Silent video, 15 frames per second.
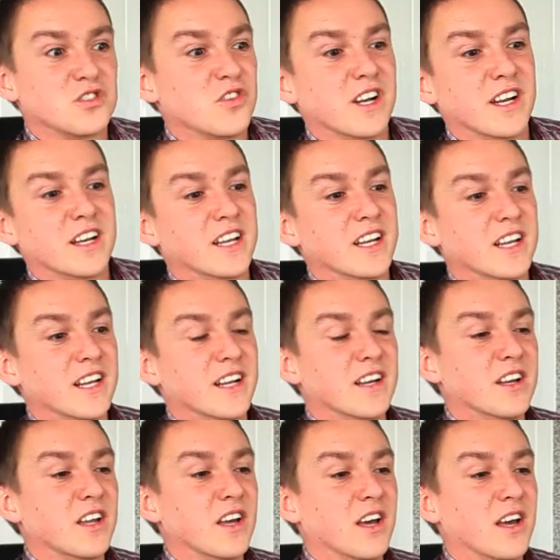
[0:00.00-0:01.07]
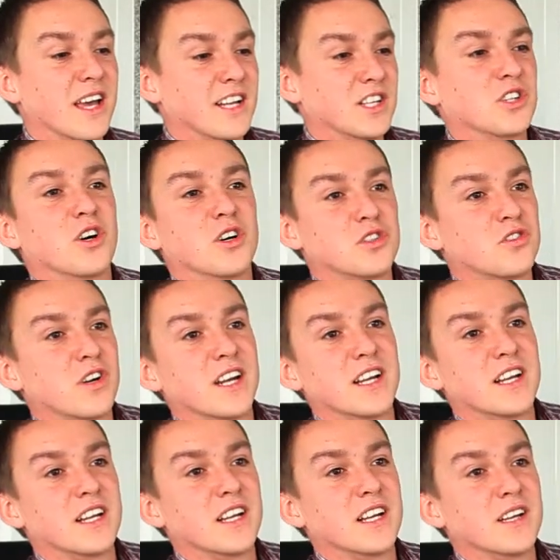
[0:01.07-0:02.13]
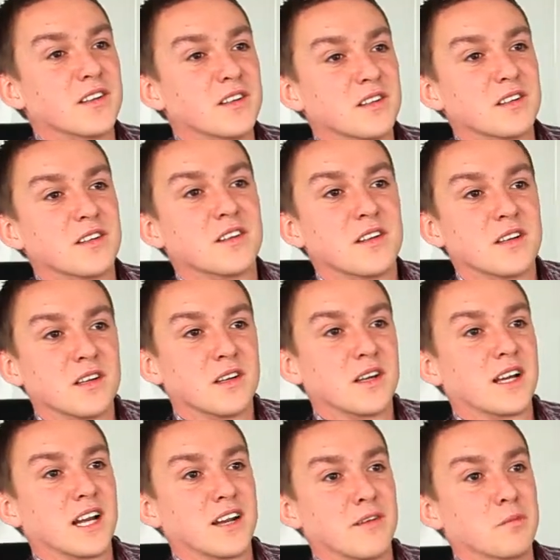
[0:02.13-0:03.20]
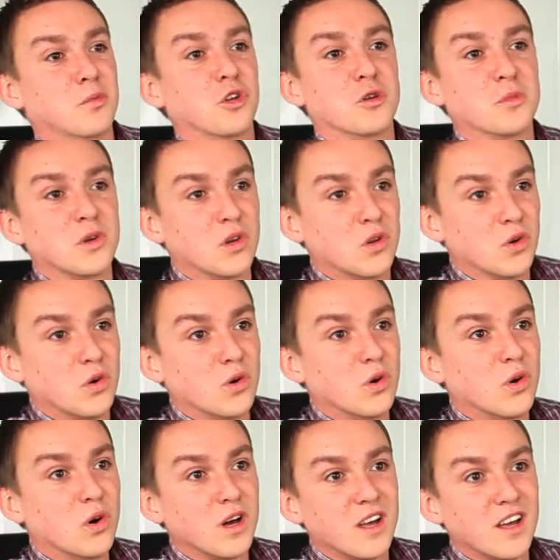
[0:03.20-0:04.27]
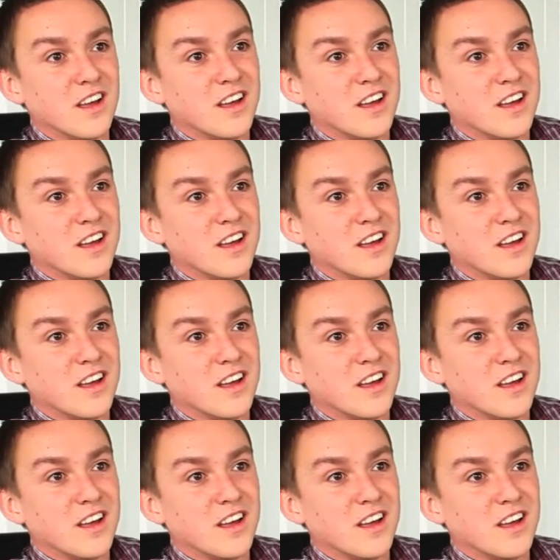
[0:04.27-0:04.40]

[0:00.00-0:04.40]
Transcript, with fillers: training, uh, HR training, uh, kind of employment law,